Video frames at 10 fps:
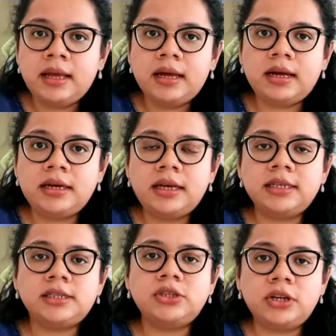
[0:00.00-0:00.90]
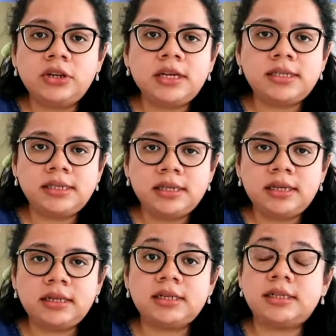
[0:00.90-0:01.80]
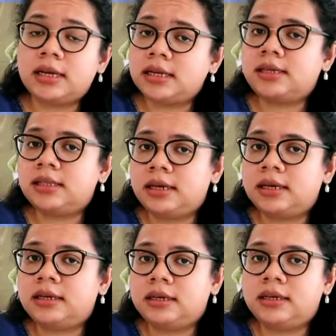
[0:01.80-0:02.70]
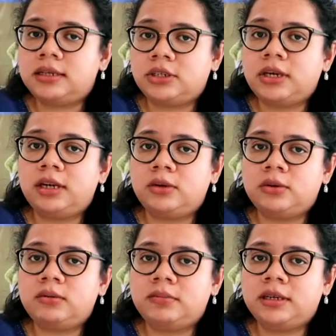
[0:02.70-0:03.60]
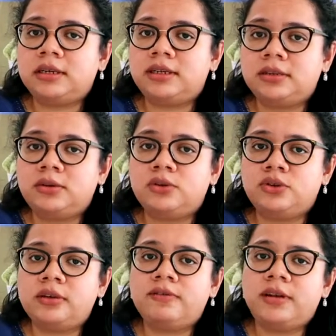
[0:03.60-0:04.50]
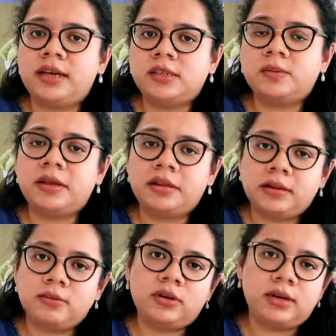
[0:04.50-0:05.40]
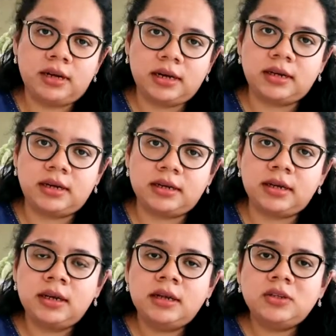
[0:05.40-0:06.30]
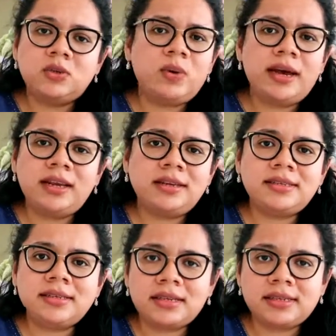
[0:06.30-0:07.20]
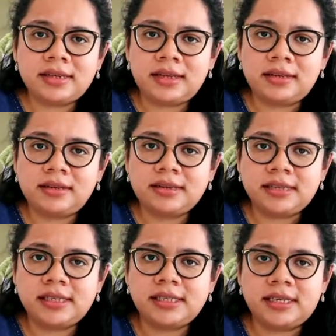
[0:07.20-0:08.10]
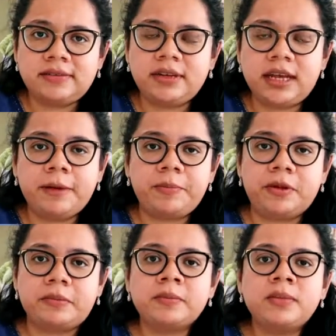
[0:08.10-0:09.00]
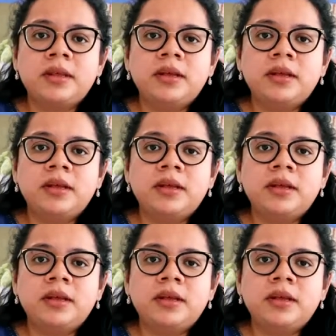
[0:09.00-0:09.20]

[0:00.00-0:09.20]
It's generally seen, it starts in the childhood, but it usually flares by the time you're an adult. So why does sickle cell disease even happen?